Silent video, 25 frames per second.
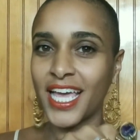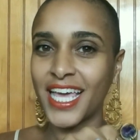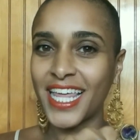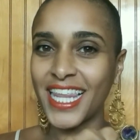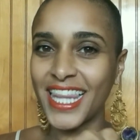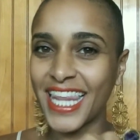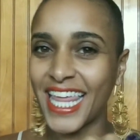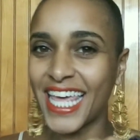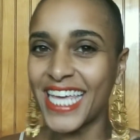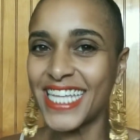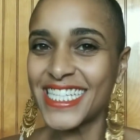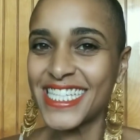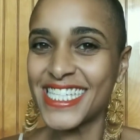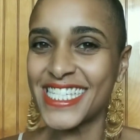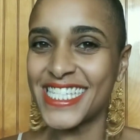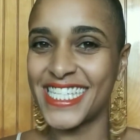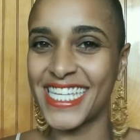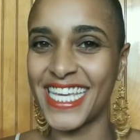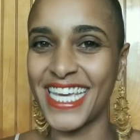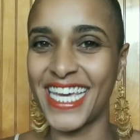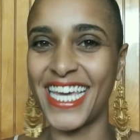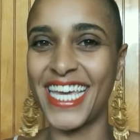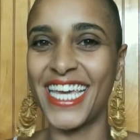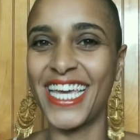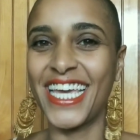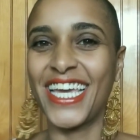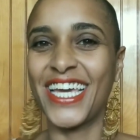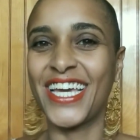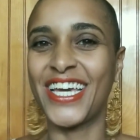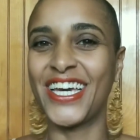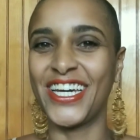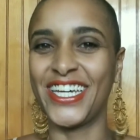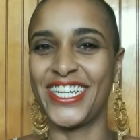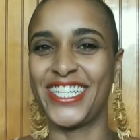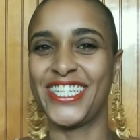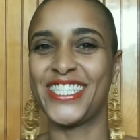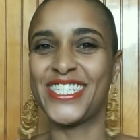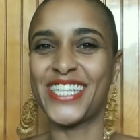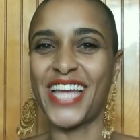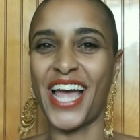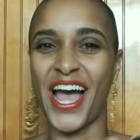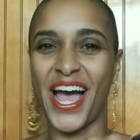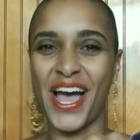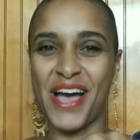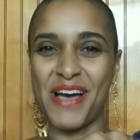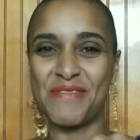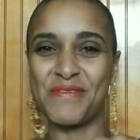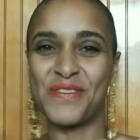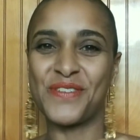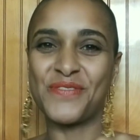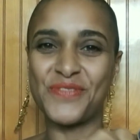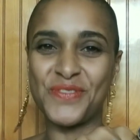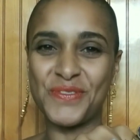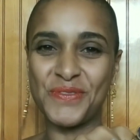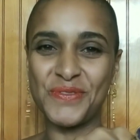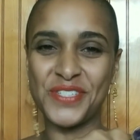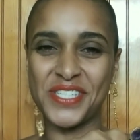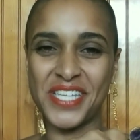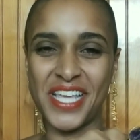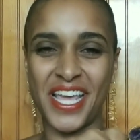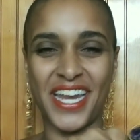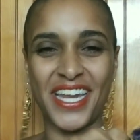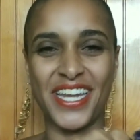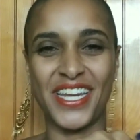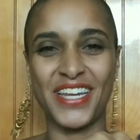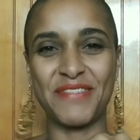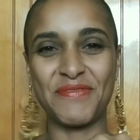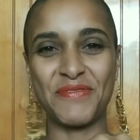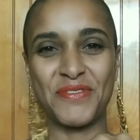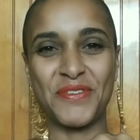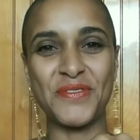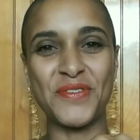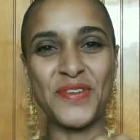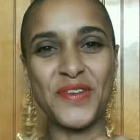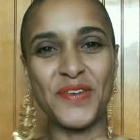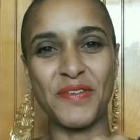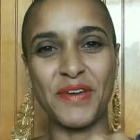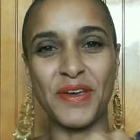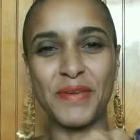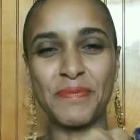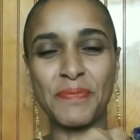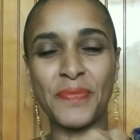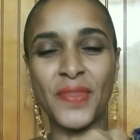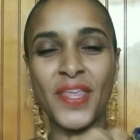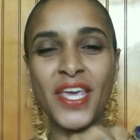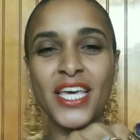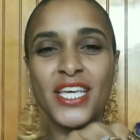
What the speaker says: Cleansing. Good job if you said it, if you knew it.